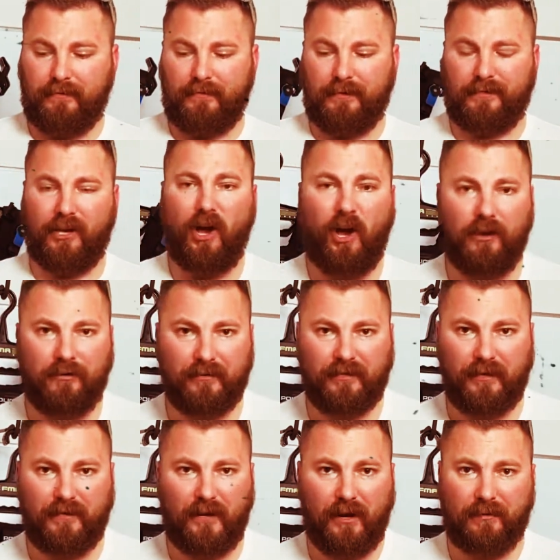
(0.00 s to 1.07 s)
It's
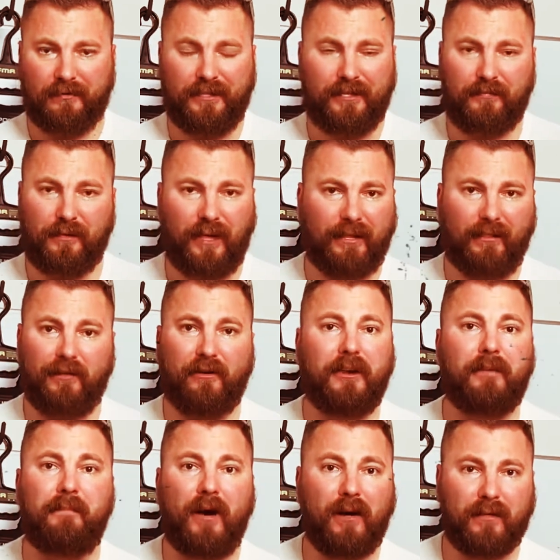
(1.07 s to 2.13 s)
$107. These were like
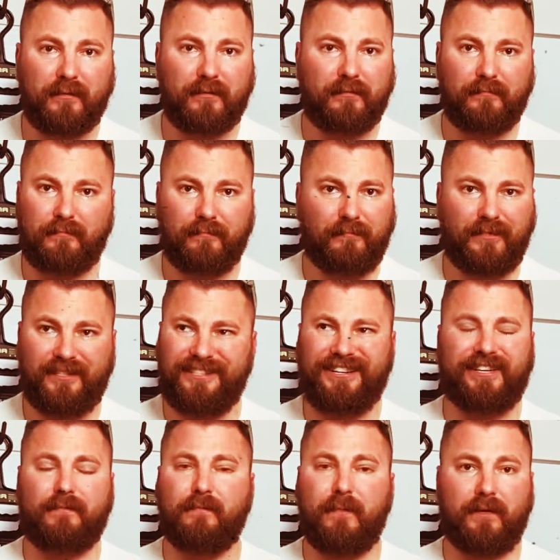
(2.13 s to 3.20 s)
30 bucks
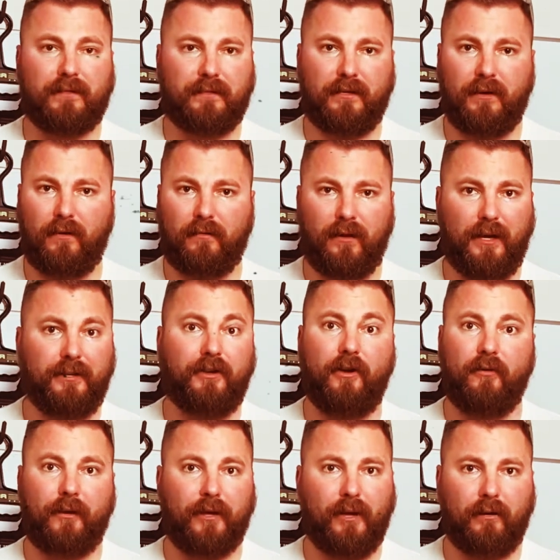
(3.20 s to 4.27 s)
six months ago, a
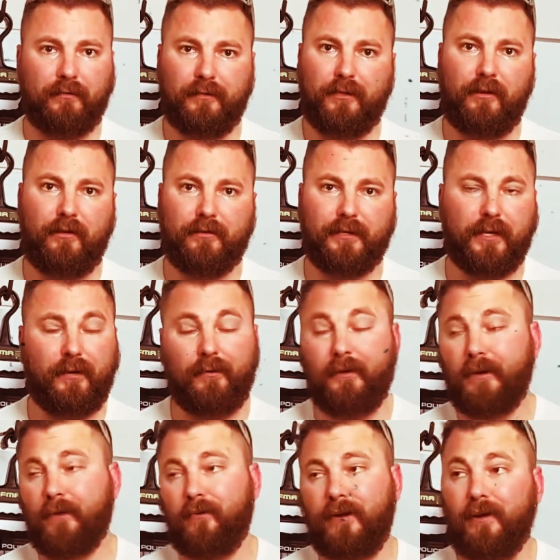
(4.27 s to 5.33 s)
year ago, two years ago.
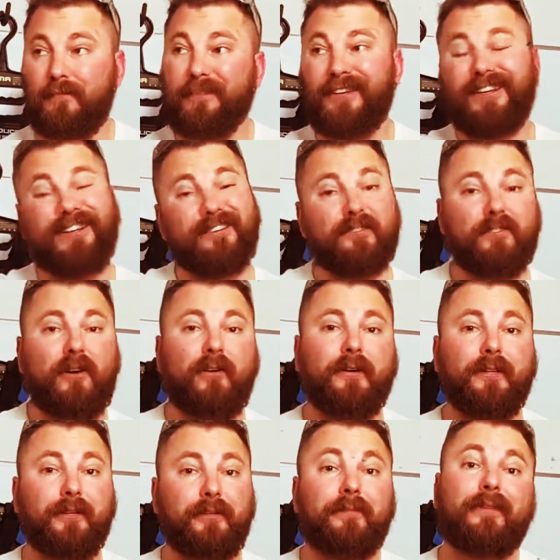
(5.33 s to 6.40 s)
Well, sorry,
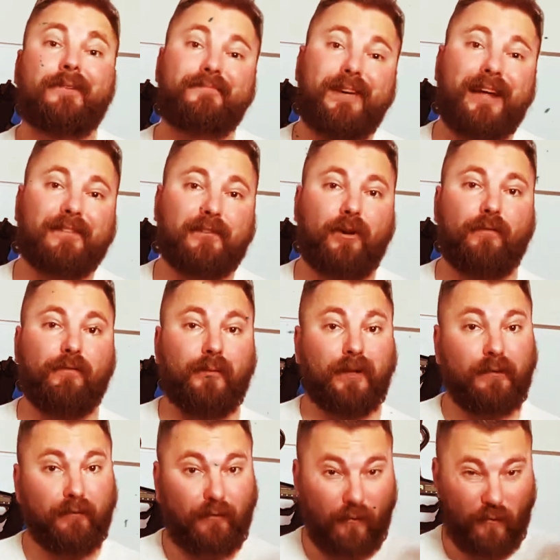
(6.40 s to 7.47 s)
dude, that's over with.
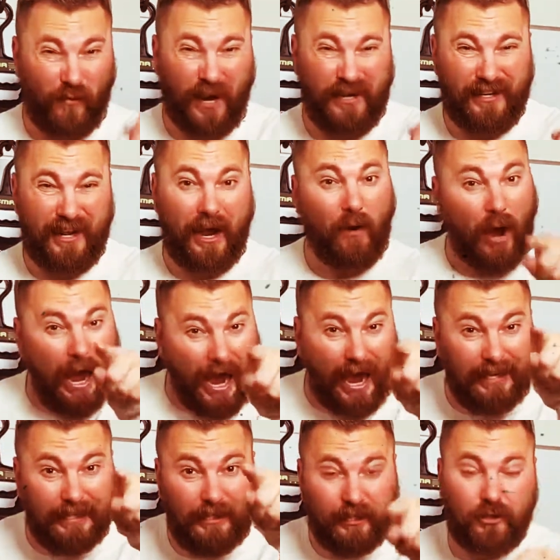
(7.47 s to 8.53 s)
For right now, I
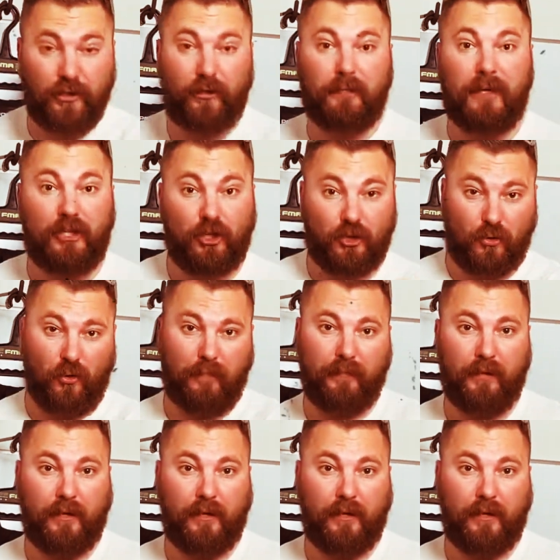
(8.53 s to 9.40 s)
need you to be sharp.